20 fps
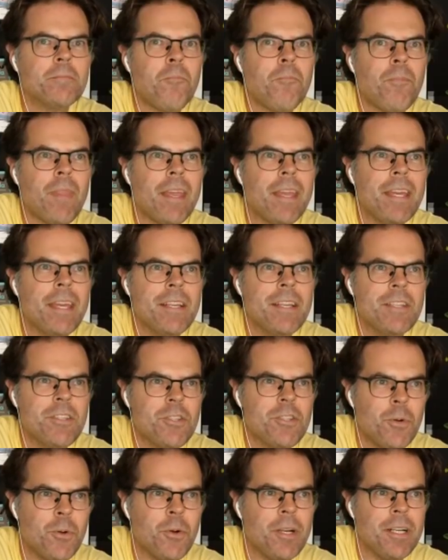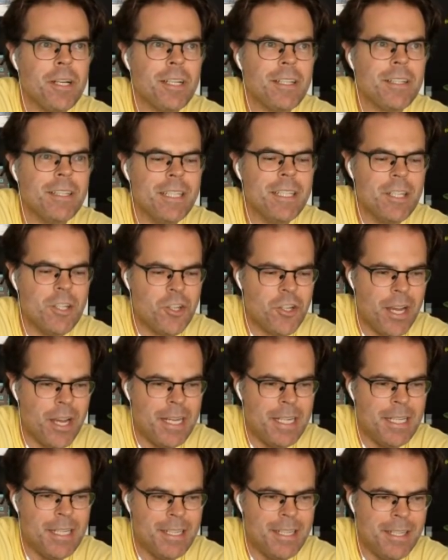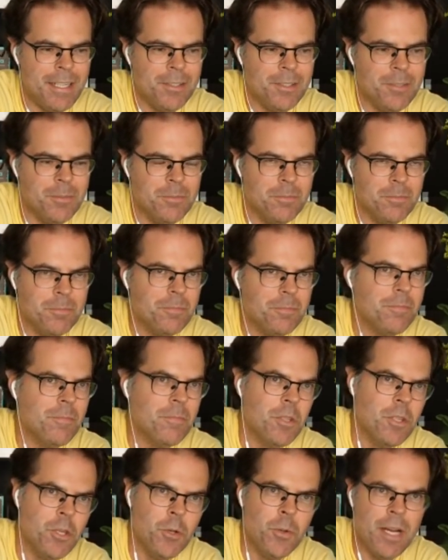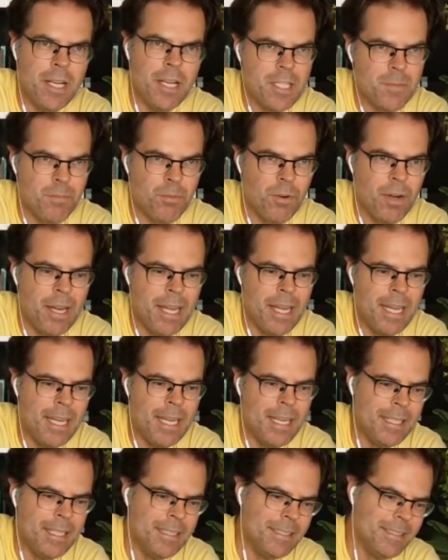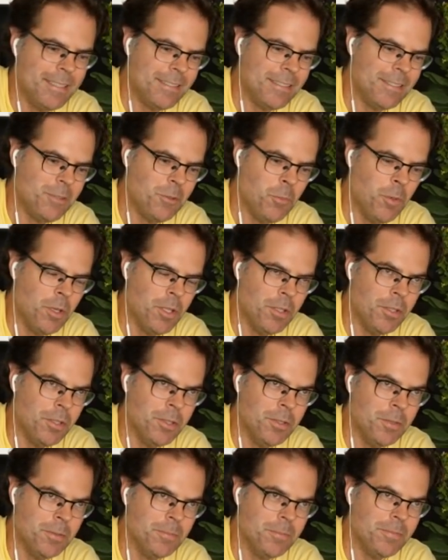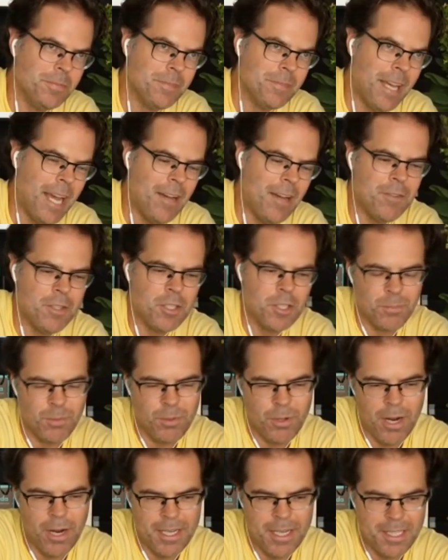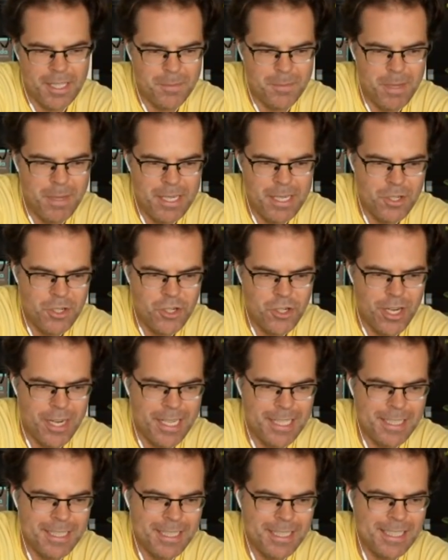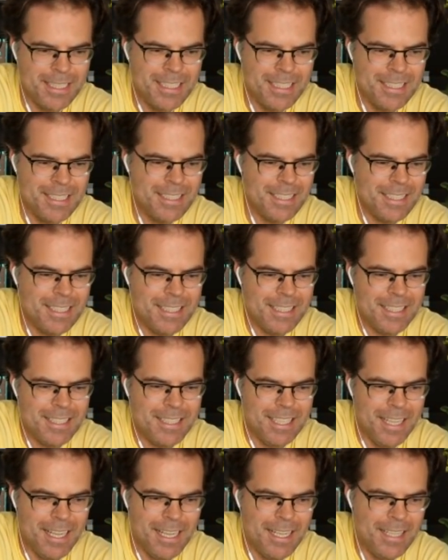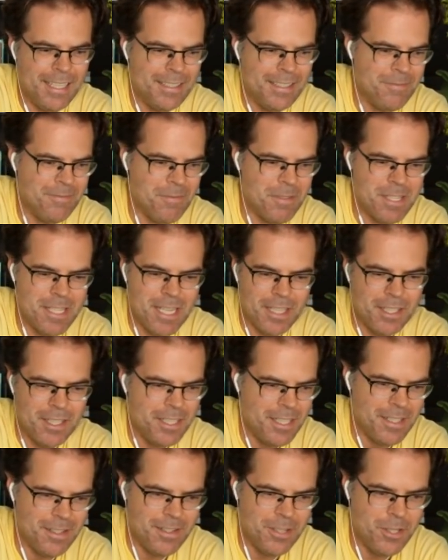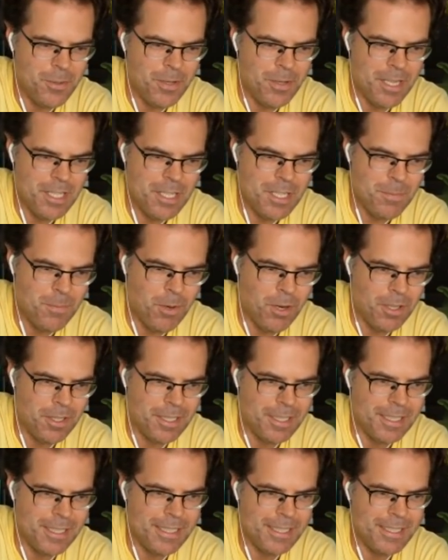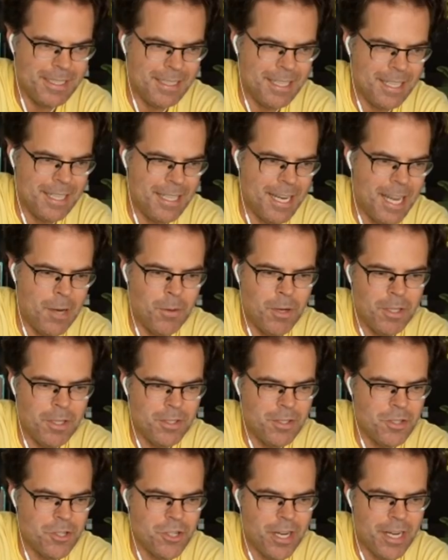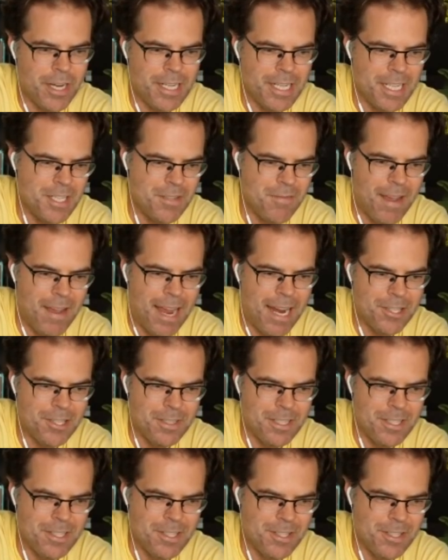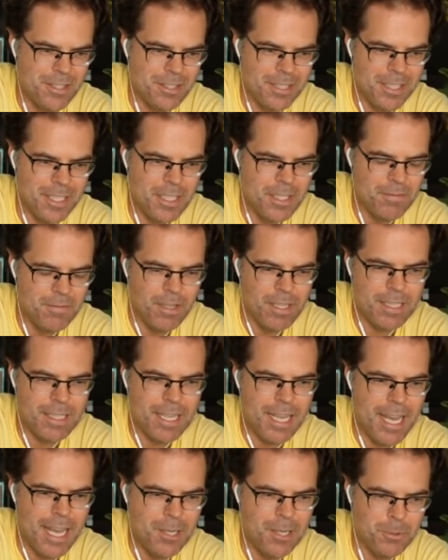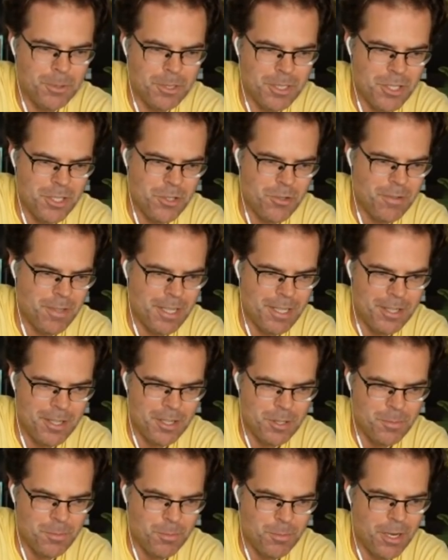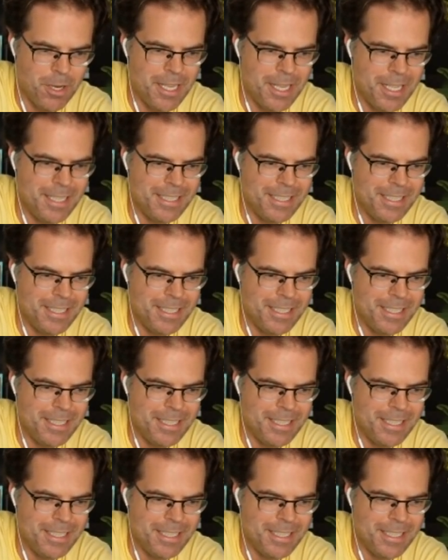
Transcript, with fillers: historically a chinese you know us brand will have their product made in china and sell it into the US market. And now all those Chinese factories are like, fuck that. We'll just create our own brand